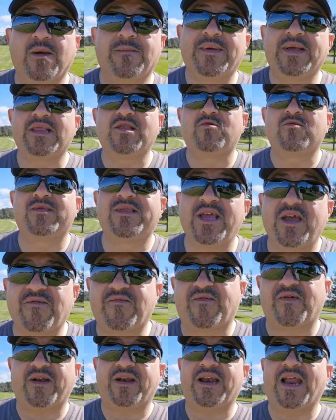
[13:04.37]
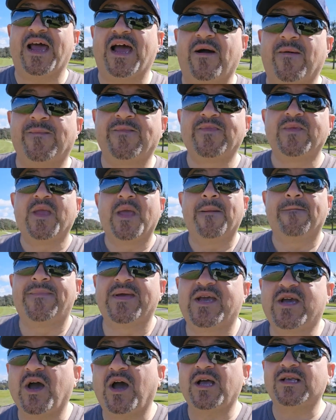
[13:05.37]
is going to be a little different now
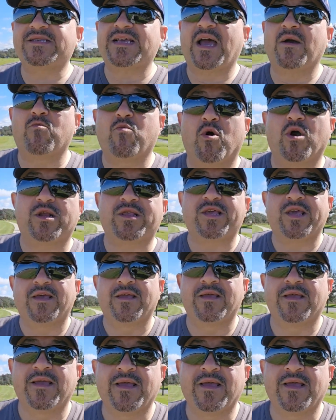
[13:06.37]
because I worked.